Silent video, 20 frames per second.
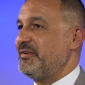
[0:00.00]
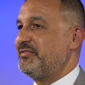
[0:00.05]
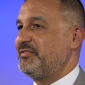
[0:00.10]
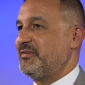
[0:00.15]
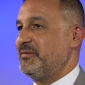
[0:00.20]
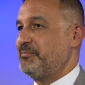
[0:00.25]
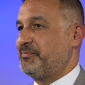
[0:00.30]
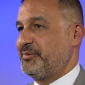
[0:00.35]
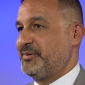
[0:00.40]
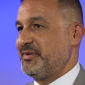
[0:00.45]

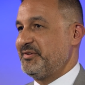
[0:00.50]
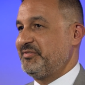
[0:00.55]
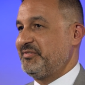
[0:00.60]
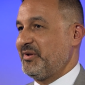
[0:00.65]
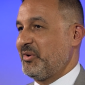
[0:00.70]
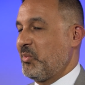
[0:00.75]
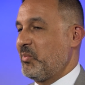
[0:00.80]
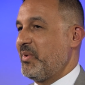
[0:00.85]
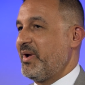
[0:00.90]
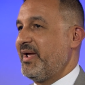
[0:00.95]

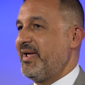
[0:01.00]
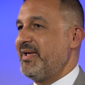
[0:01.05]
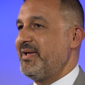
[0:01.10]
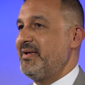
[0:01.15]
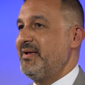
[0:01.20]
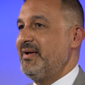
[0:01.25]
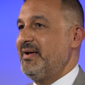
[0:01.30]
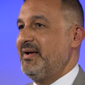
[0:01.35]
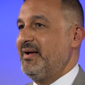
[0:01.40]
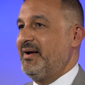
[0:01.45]
simplistic way
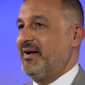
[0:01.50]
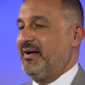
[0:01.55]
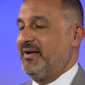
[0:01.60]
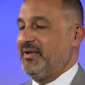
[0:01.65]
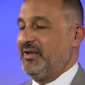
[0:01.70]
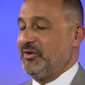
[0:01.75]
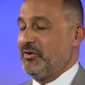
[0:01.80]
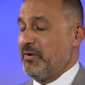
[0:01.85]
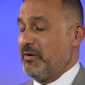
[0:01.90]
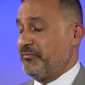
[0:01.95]

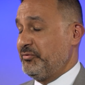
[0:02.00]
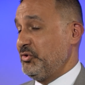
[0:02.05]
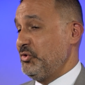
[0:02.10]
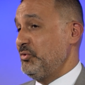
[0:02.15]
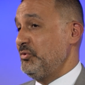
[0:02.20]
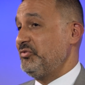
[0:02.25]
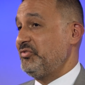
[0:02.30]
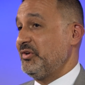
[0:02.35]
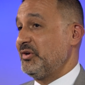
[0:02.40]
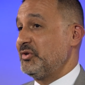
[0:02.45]
of
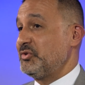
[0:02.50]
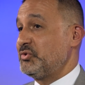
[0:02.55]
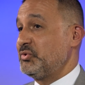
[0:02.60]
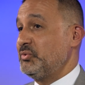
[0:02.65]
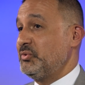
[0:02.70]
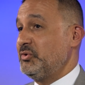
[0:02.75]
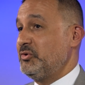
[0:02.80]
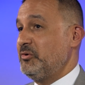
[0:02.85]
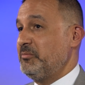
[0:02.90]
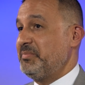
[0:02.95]
using a
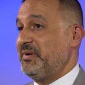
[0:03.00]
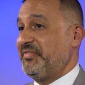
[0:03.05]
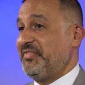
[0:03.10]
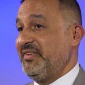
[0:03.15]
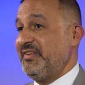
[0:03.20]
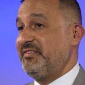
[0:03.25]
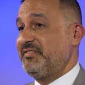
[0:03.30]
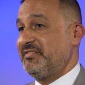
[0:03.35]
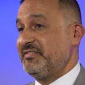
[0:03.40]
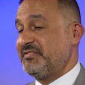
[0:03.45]
tool, but
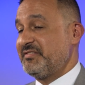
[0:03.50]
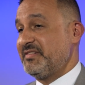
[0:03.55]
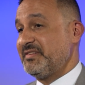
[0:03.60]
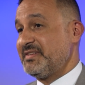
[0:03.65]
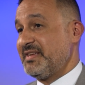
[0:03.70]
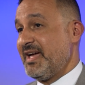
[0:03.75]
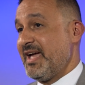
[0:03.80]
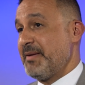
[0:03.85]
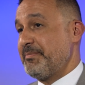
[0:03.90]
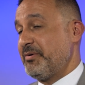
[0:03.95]
this is the
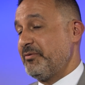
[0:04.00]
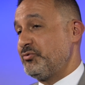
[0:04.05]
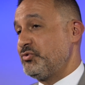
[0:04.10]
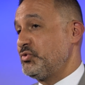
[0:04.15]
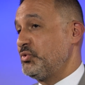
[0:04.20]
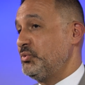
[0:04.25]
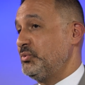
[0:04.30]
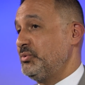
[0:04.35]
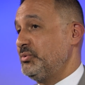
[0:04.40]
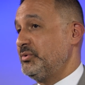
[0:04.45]
type of
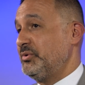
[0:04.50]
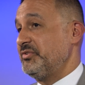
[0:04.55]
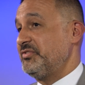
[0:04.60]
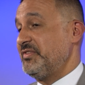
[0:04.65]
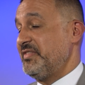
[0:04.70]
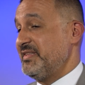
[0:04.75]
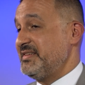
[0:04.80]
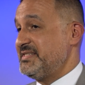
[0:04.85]
tools and the